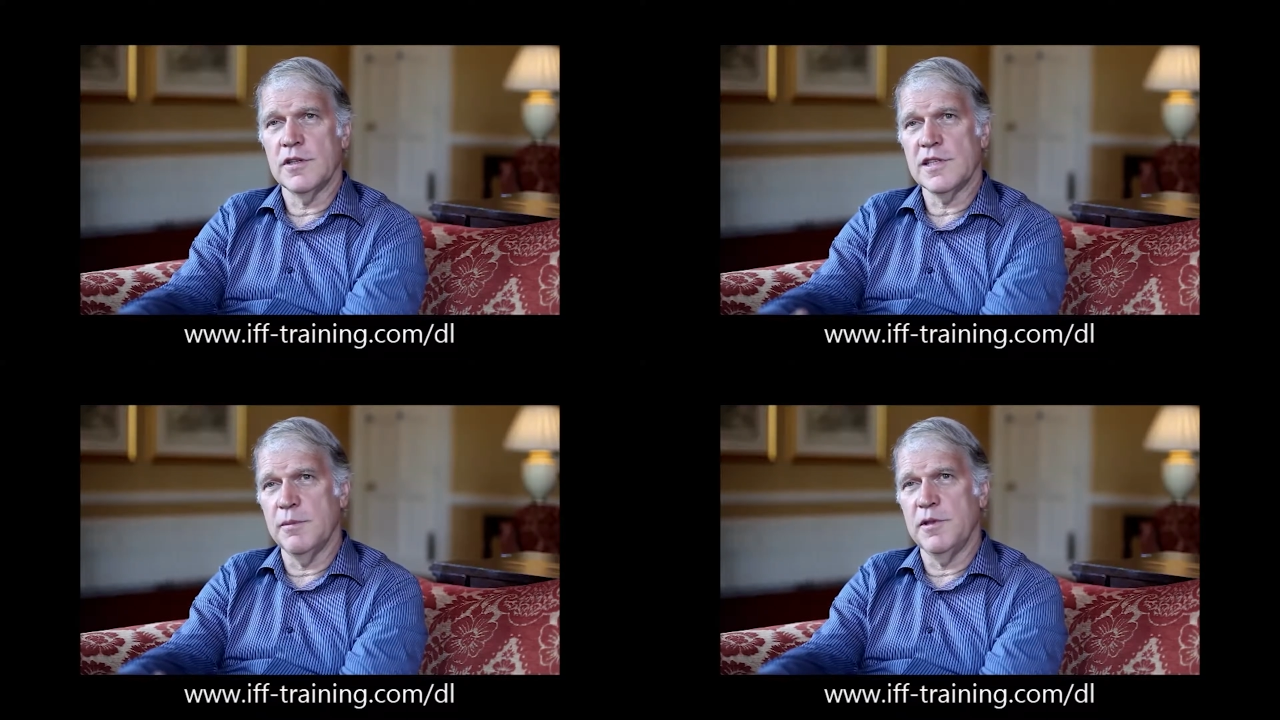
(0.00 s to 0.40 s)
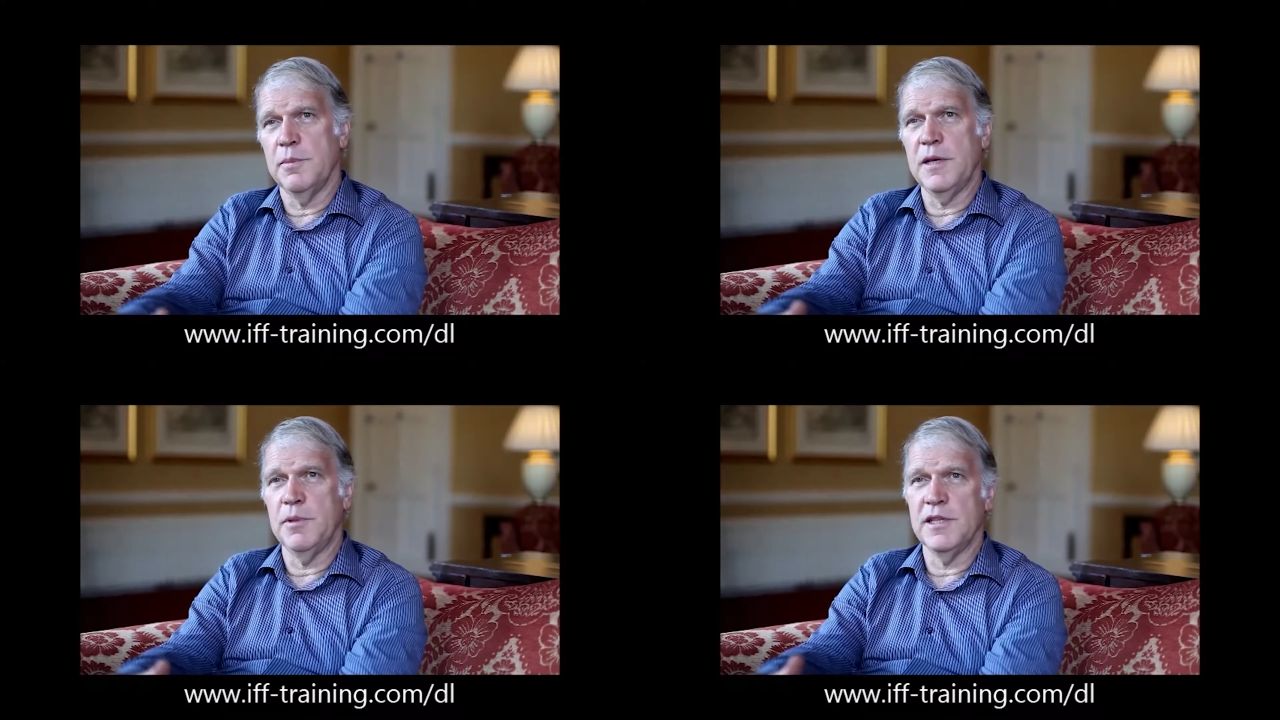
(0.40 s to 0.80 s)
Some of the
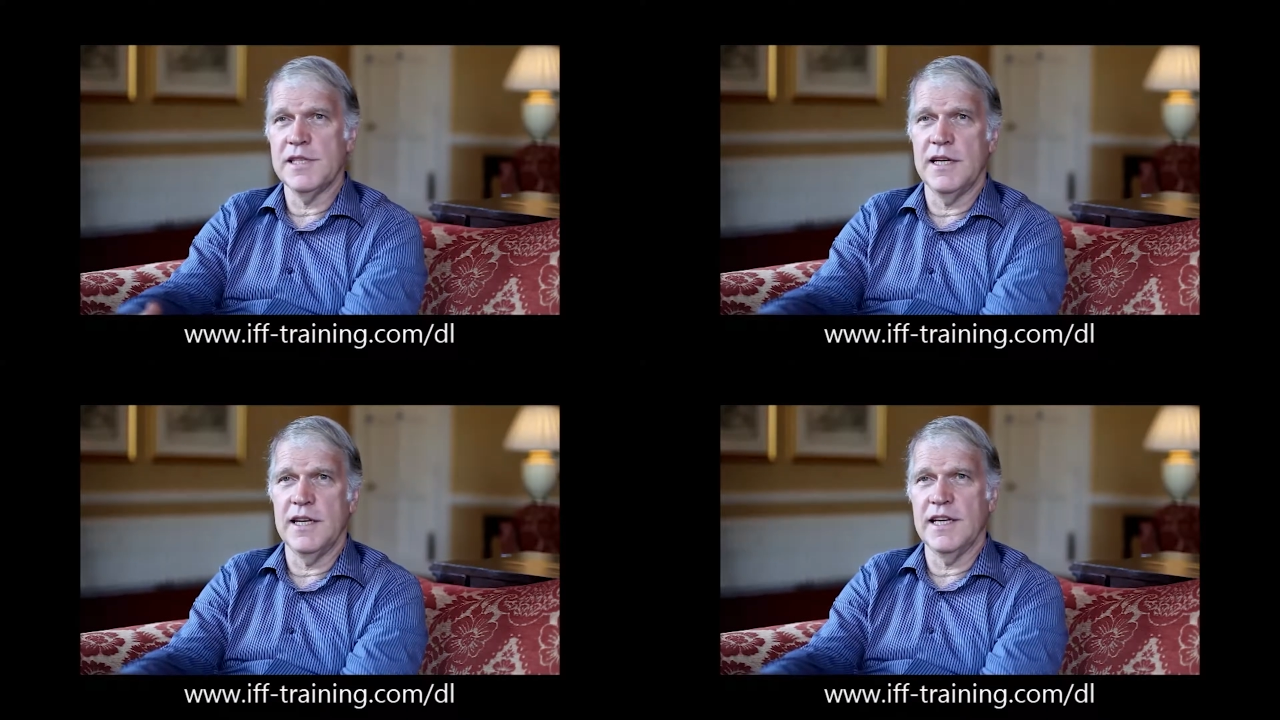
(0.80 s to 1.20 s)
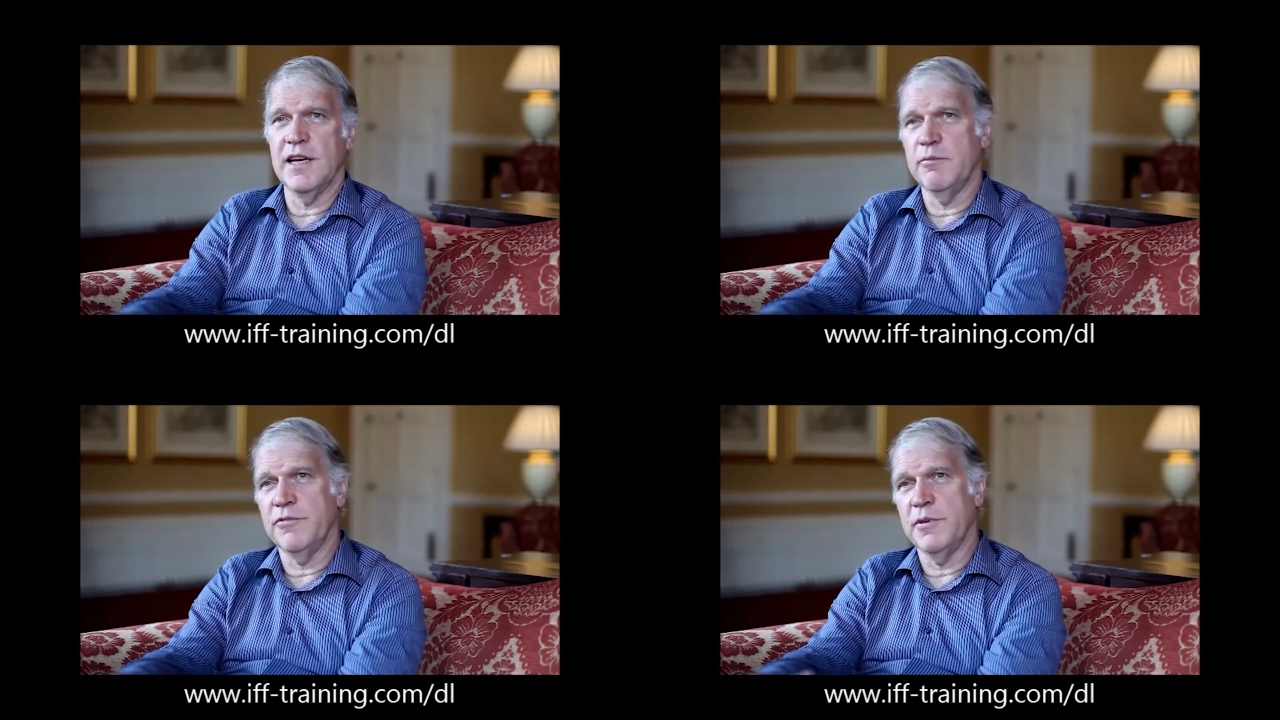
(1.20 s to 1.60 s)
people attending
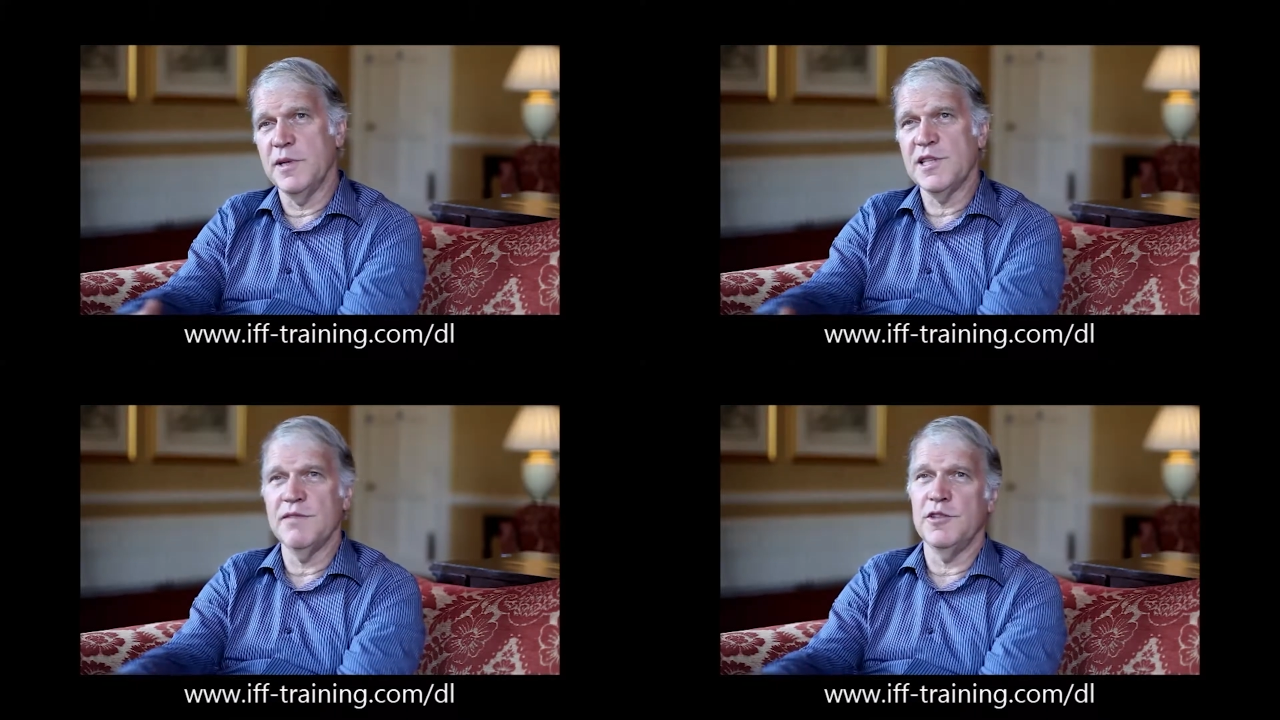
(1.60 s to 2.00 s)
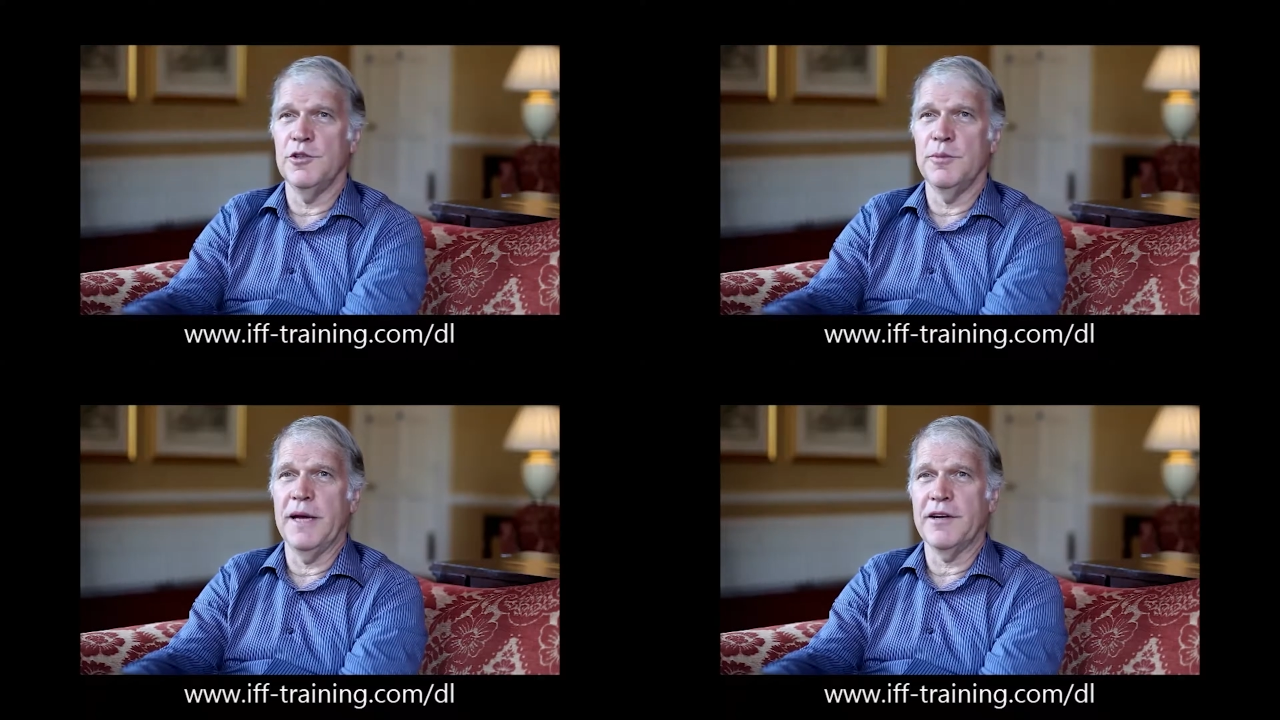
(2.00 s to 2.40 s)
come from a civil
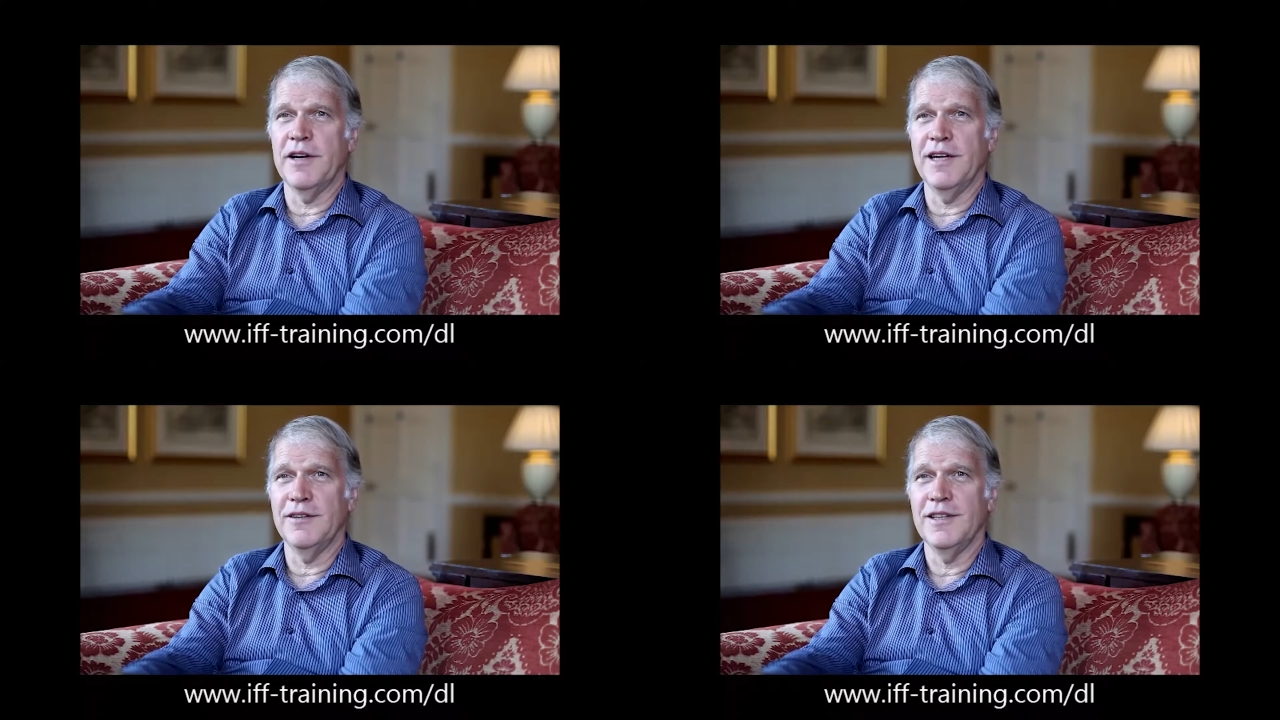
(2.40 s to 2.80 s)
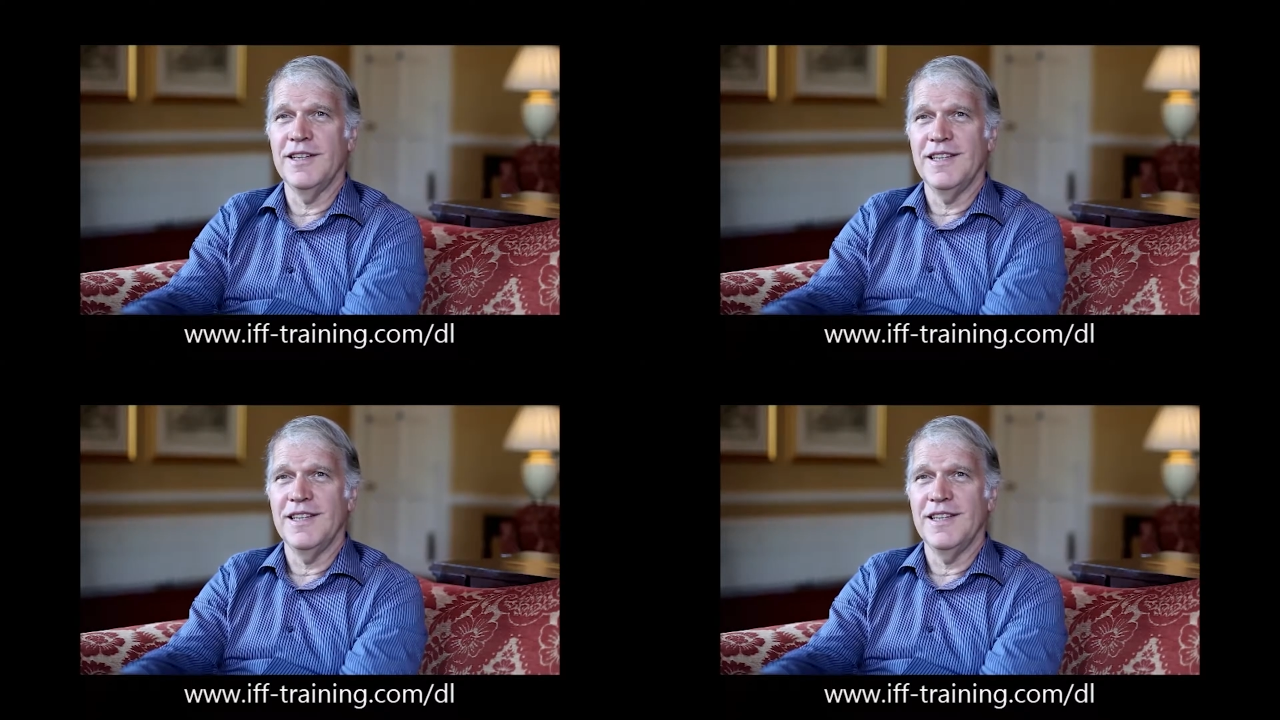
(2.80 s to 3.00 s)
law background,